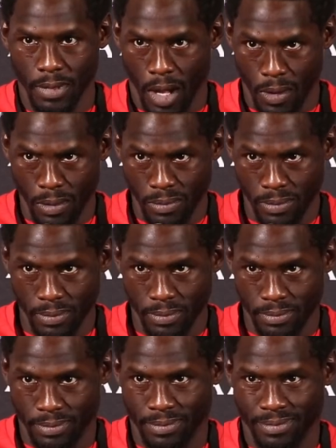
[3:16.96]
No.
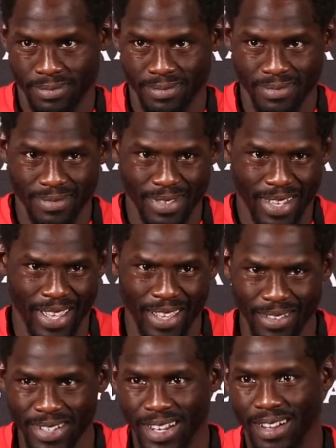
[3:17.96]

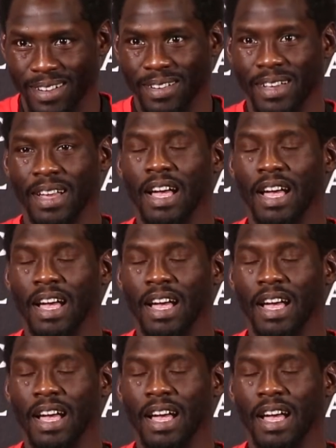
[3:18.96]
Hell no.